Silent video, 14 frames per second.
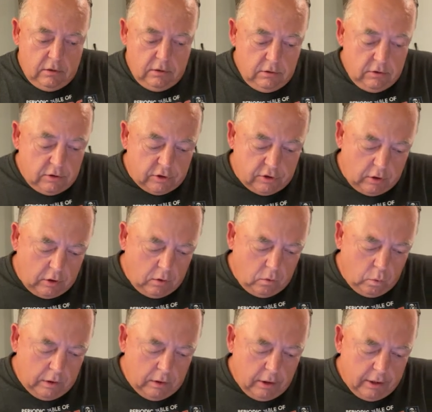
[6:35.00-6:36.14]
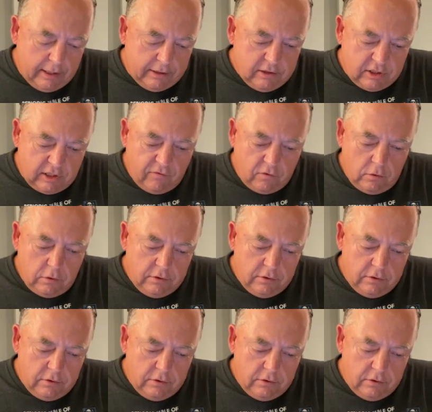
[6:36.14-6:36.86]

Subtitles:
So we'll look at several.